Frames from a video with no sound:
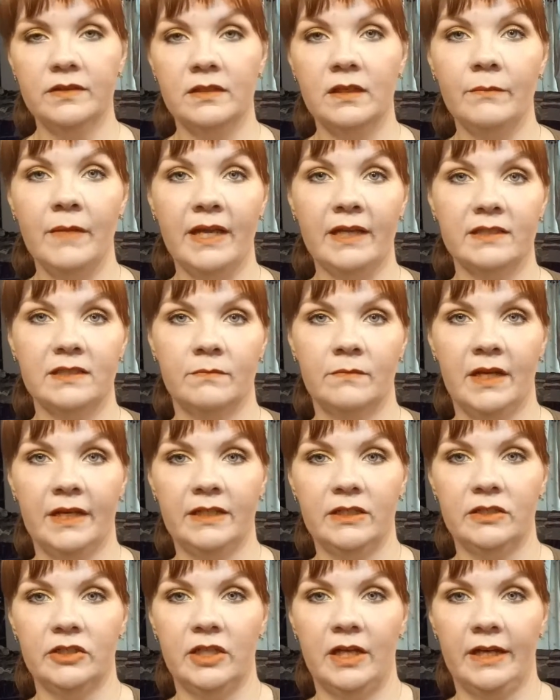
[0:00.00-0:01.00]
They make some
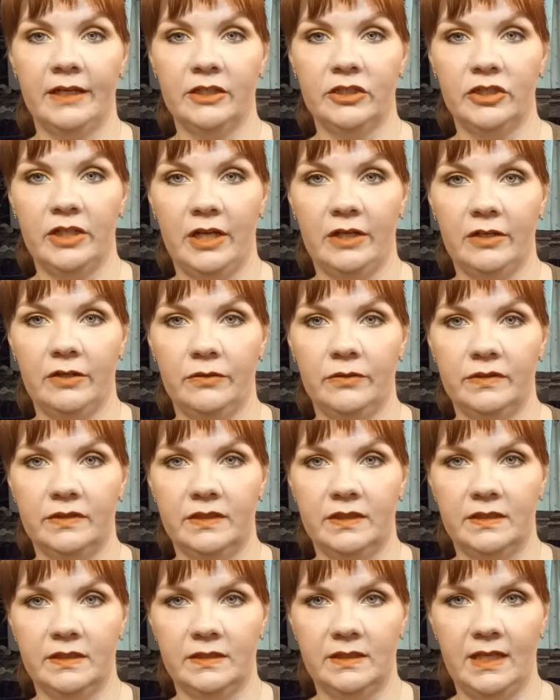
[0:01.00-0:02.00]
nice eyeshadows.
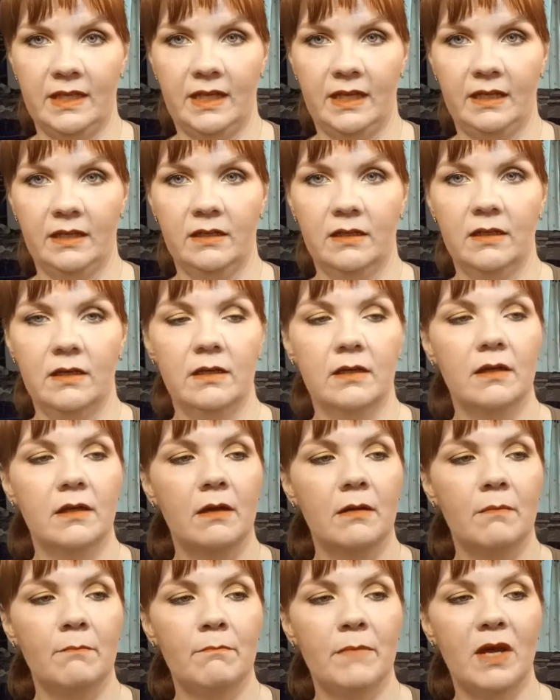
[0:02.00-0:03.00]
This is a
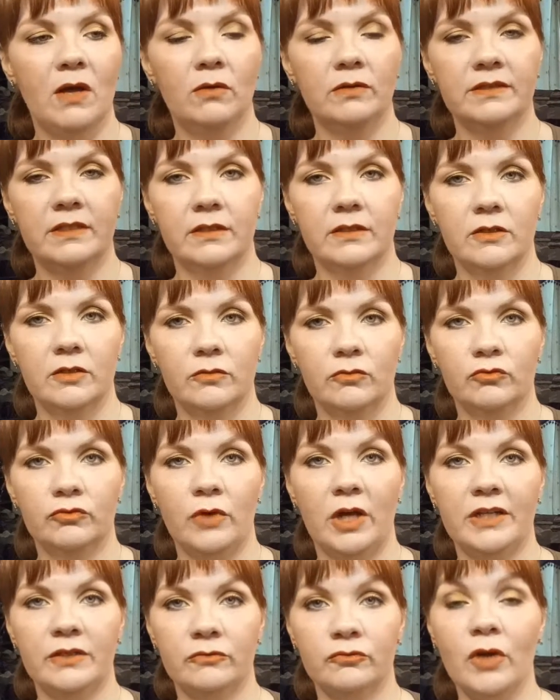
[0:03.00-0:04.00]
Melt
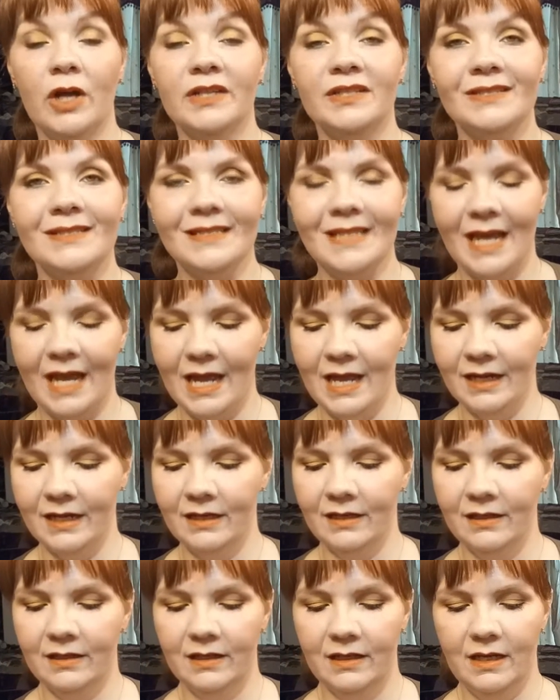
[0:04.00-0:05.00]
Rust Stack.